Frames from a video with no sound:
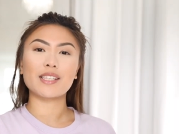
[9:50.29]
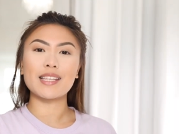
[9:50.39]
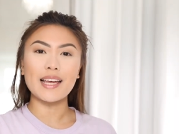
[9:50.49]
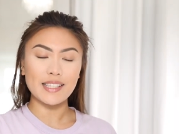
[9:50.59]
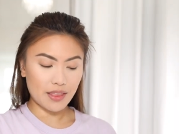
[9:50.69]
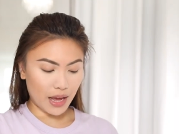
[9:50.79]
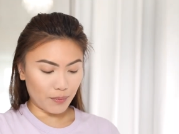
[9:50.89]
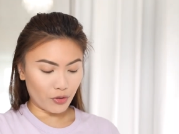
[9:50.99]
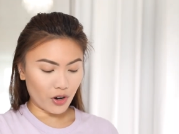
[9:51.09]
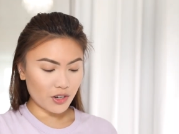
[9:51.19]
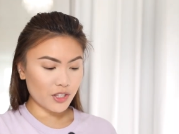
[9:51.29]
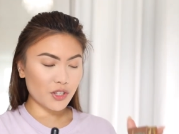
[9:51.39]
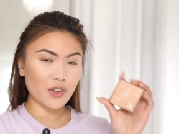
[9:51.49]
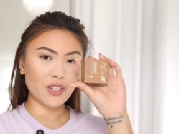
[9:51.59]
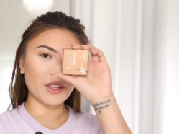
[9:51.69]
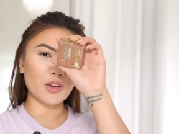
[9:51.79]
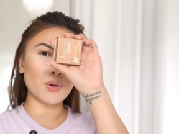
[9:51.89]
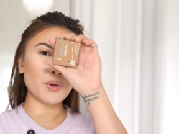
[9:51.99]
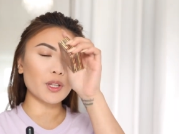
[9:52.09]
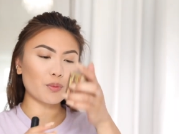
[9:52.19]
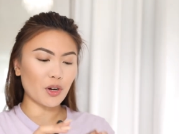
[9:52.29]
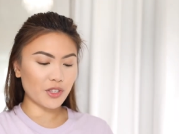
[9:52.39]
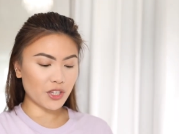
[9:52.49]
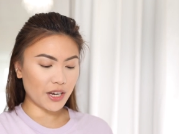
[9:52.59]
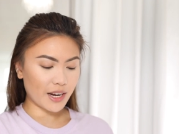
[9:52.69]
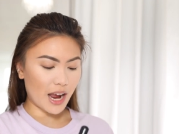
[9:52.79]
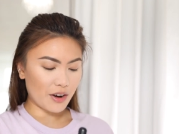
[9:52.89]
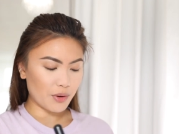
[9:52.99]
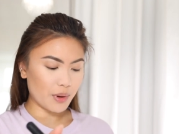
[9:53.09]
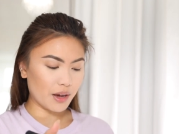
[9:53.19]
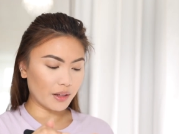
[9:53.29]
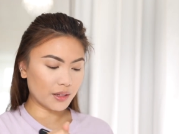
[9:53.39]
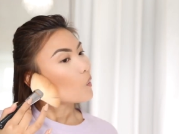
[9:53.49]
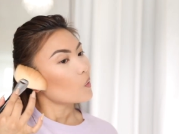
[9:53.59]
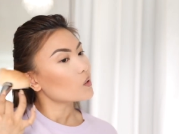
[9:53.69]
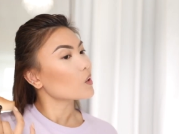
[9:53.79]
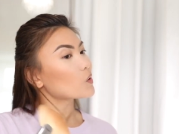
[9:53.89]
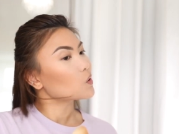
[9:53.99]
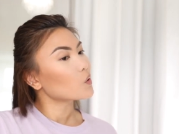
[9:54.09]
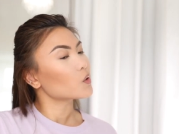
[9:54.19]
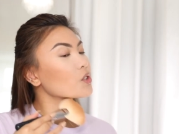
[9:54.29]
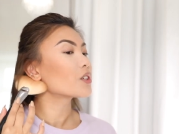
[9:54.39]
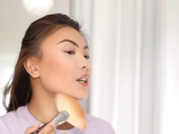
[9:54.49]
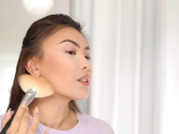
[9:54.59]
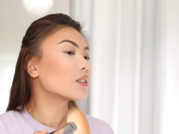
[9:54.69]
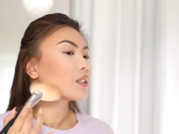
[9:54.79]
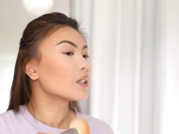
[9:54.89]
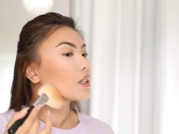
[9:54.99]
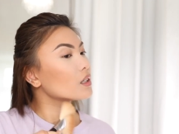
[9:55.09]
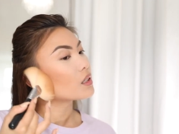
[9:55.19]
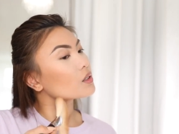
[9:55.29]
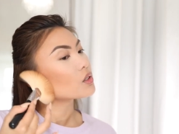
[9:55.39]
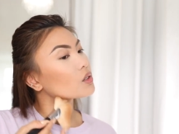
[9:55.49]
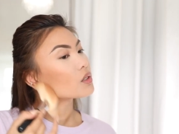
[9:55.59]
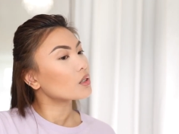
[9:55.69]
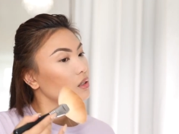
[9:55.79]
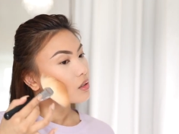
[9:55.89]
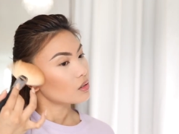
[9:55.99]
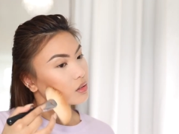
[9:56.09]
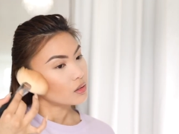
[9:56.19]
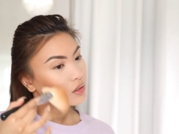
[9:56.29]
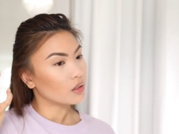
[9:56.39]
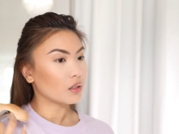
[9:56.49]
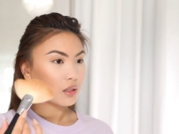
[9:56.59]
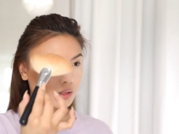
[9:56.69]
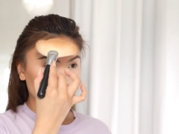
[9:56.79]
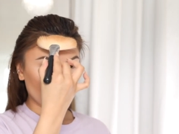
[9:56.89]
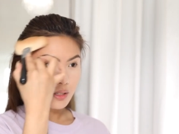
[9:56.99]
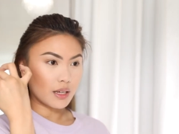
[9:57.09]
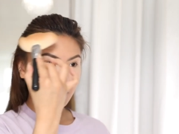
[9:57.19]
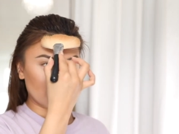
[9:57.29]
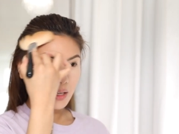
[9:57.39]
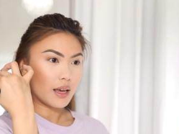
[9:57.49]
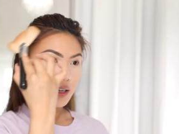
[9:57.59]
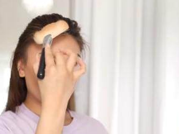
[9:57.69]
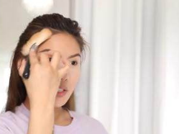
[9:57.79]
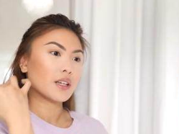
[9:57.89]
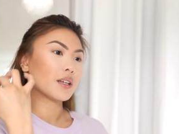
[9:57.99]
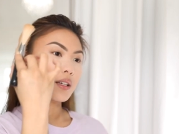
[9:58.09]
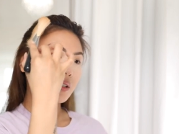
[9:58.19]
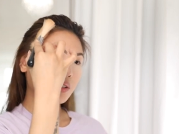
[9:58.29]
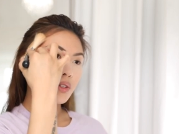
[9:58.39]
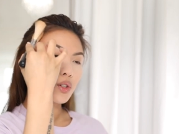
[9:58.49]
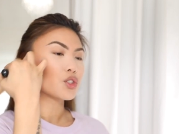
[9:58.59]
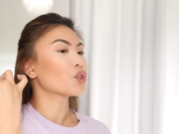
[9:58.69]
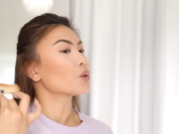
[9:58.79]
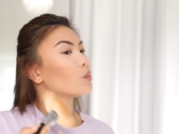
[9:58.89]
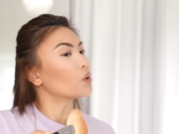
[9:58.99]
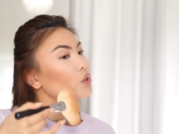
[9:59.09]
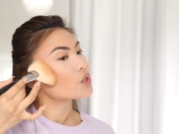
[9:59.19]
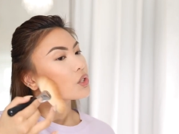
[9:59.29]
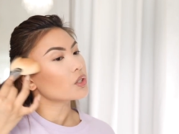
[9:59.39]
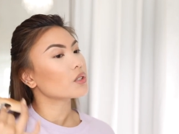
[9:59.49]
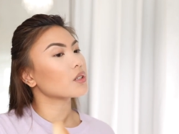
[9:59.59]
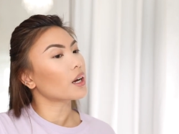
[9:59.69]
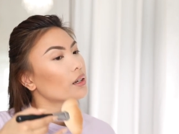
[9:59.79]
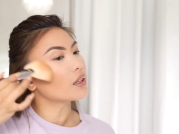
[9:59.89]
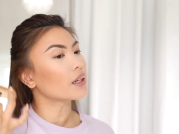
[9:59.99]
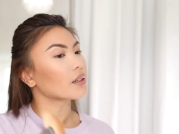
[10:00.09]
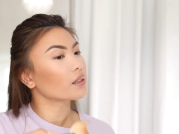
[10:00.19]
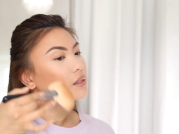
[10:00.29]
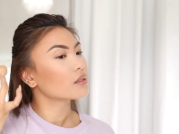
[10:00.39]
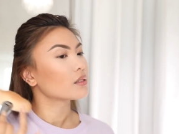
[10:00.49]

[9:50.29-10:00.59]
set that bronze using the Hoola Bronzer in Caramel. I just like to gently just set the edges, not too much, just kind of like